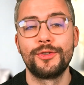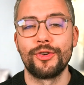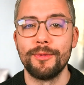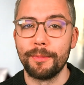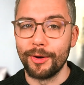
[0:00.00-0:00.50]

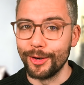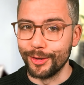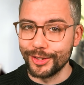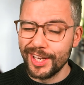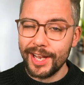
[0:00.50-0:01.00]
StreamUp
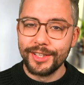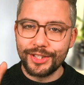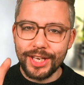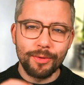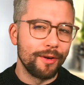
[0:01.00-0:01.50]
products.
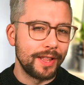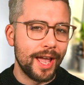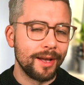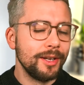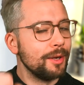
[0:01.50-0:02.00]
See you over
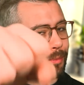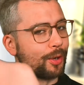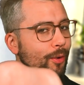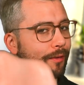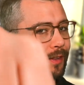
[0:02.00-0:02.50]
there. Put
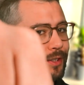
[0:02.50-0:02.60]
your rock over the